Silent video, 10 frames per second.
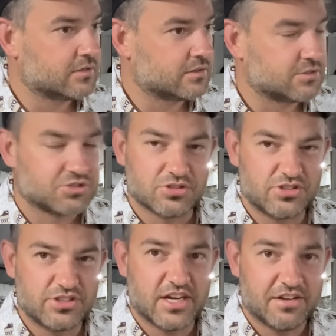Shoulders are
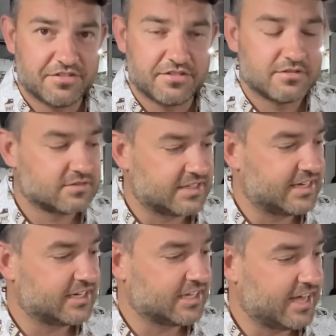tough, they take
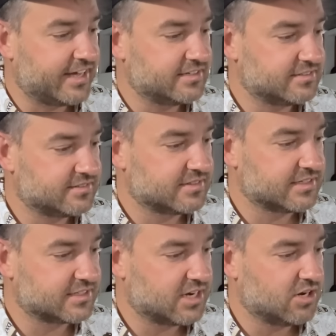a lot. Let's
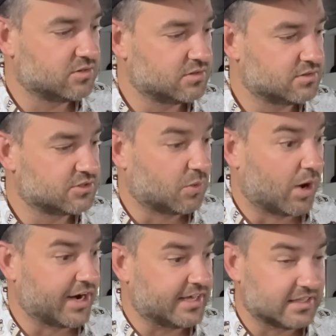go,
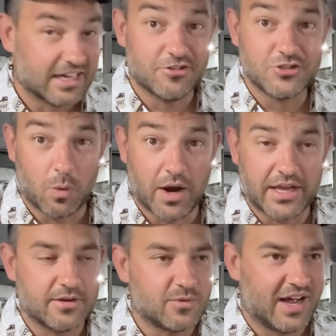20, level 20,
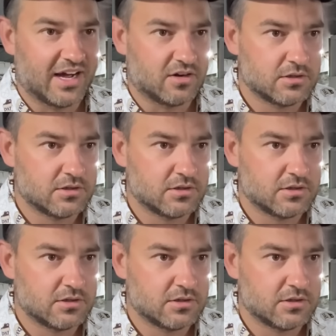wow.